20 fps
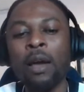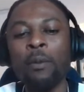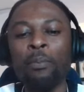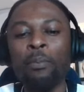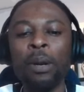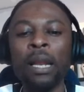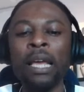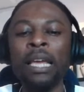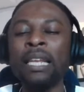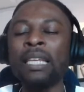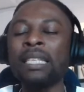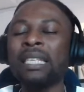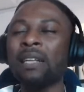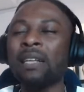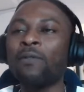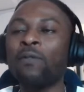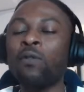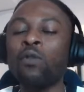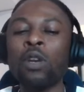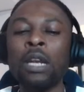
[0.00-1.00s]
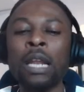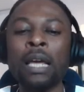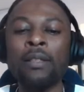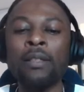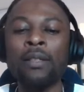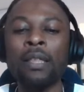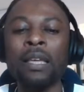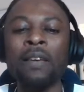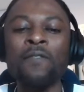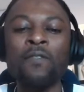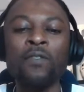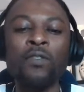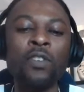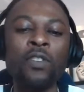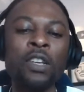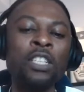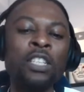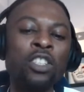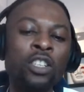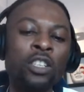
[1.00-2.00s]
Playing it at full length
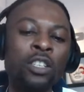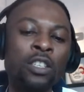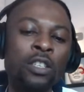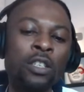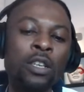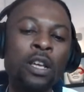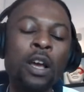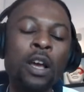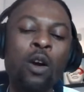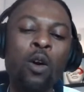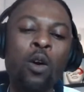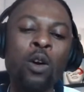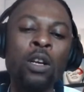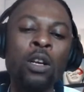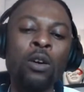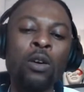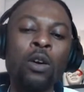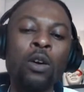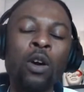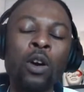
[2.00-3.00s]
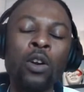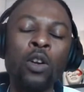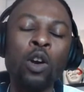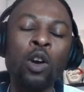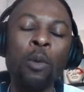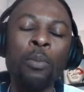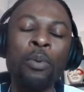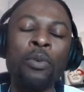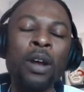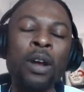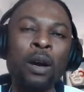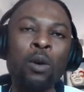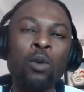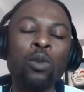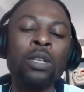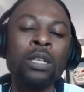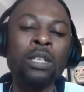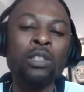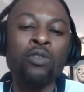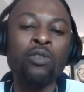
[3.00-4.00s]
infringes on the copyright
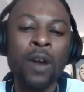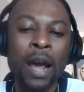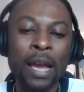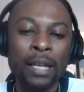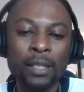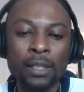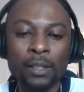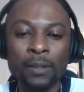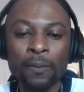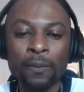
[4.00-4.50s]
holder's right.